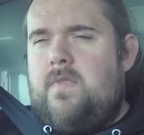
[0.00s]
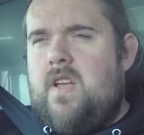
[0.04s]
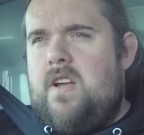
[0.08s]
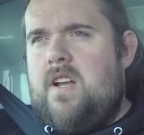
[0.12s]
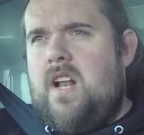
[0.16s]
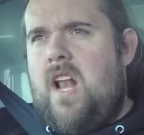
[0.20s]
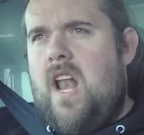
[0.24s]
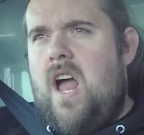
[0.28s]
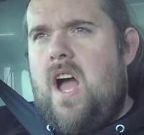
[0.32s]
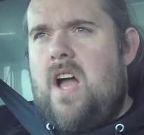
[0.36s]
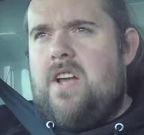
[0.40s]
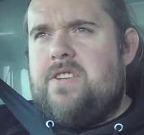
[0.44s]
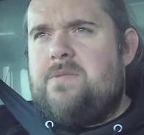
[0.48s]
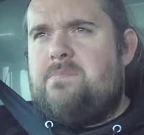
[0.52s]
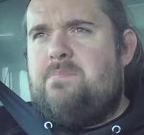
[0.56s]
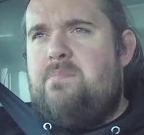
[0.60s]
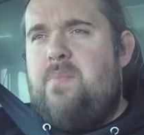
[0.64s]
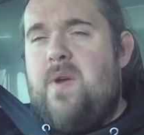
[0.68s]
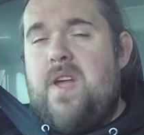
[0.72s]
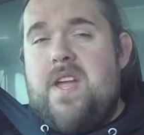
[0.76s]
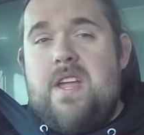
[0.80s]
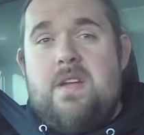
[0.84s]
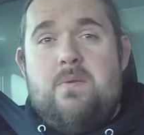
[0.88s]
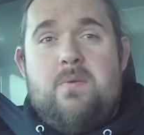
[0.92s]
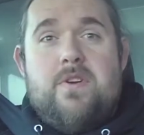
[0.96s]
Class
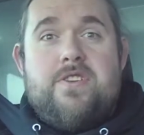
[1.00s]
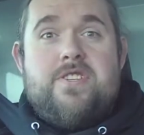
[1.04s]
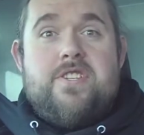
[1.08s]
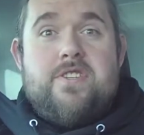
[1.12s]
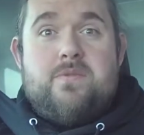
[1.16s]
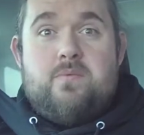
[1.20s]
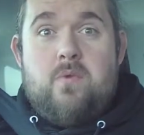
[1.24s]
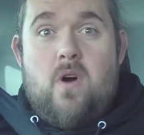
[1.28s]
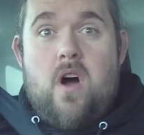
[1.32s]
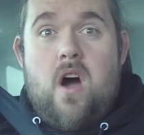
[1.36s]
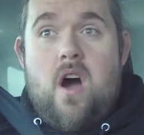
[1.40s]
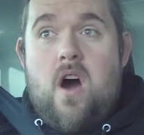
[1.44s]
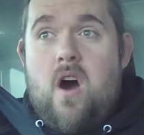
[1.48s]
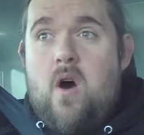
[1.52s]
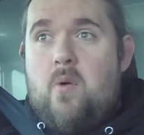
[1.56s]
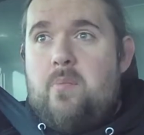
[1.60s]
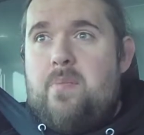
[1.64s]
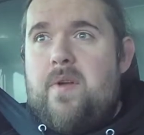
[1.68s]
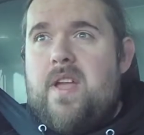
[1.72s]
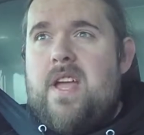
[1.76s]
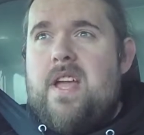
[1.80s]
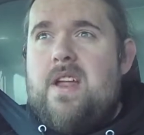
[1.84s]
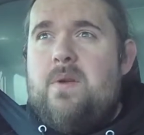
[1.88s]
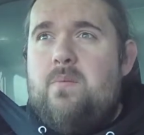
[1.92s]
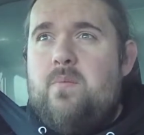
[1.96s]
B, which is what I'll
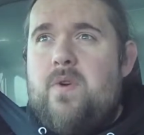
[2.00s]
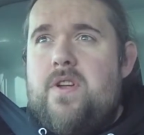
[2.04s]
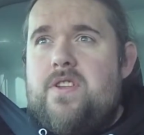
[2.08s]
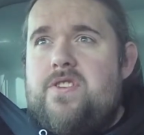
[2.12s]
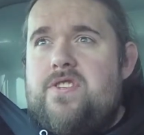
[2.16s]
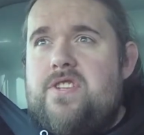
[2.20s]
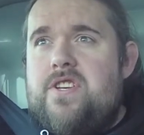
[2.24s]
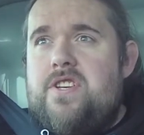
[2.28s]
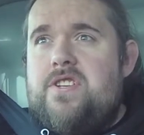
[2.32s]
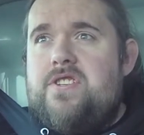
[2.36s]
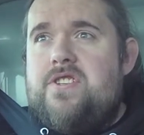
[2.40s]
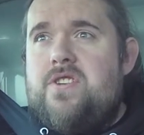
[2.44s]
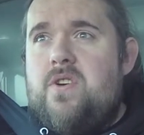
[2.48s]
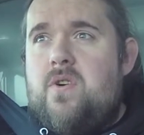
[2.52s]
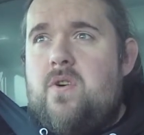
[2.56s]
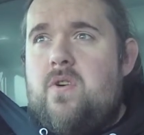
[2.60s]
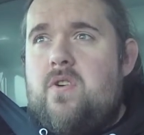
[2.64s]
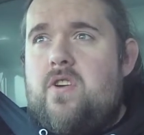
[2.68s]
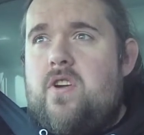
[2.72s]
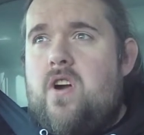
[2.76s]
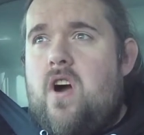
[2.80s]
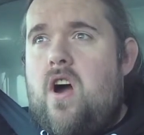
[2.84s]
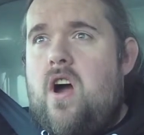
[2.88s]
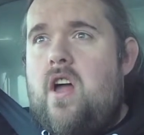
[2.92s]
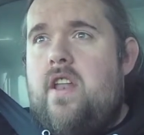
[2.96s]
be in, which is your
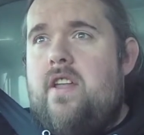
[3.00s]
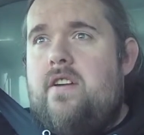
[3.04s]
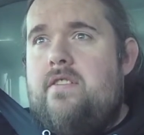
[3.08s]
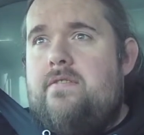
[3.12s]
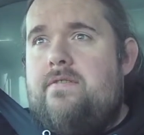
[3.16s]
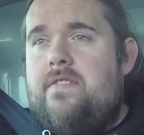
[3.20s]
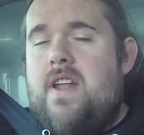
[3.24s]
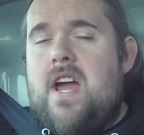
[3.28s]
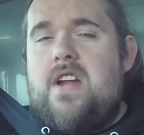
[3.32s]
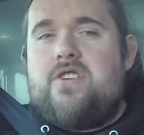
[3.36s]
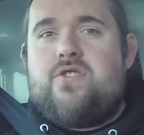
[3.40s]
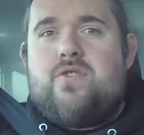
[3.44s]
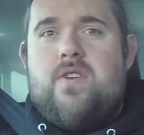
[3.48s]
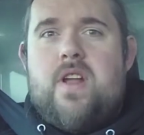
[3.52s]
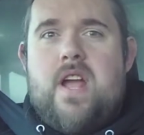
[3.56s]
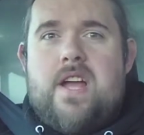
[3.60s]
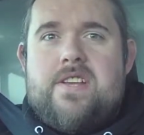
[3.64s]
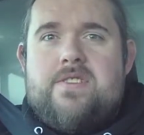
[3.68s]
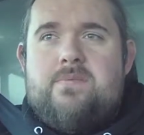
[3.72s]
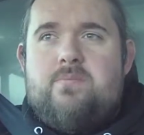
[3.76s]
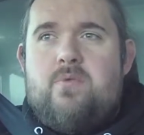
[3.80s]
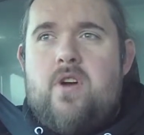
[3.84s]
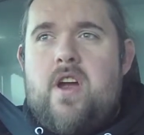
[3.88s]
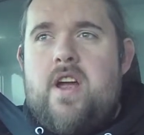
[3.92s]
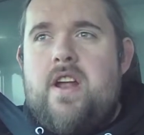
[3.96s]
kind of naturally
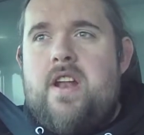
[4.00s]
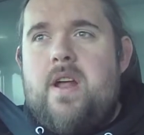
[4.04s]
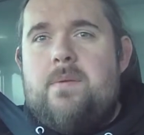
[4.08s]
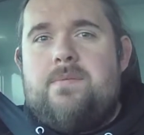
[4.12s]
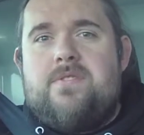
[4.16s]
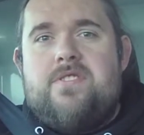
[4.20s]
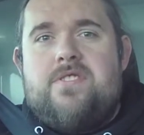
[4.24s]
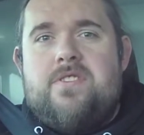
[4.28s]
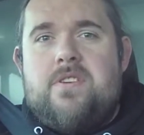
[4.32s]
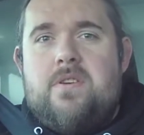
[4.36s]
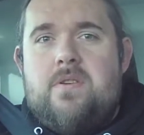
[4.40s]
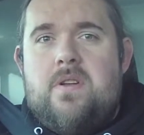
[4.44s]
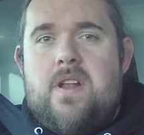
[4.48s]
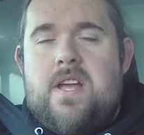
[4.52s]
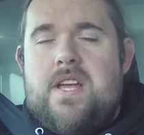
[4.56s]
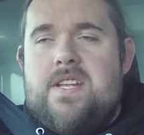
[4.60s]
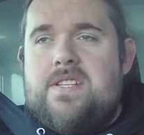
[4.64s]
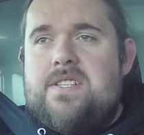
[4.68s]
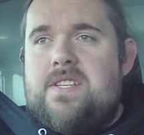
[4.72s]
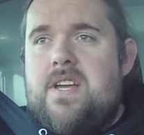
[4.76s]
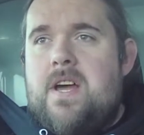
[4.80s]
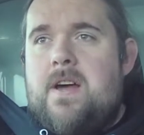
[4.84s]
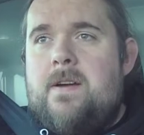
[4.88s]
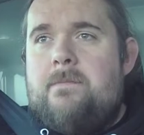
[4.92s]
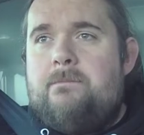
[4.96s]
aspirated up to 2
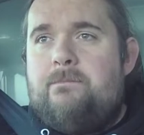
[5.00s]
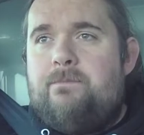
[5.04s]
litre.